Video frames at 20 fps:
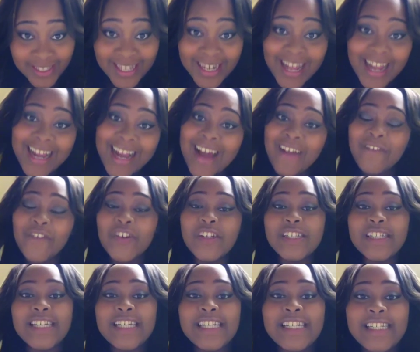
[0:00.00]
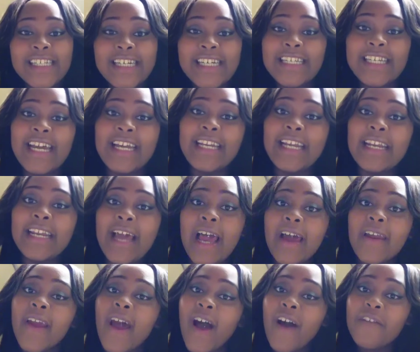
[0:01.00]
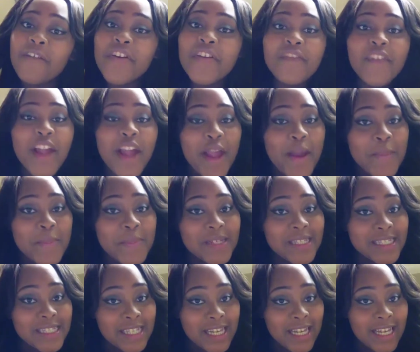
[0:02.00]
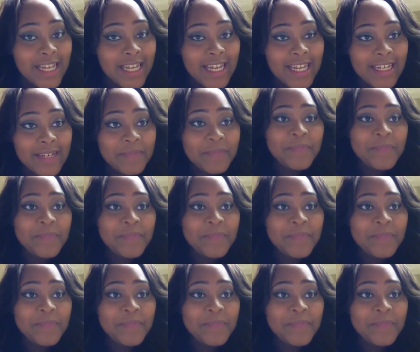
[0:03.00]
that I got for $16.99 off of Amazon.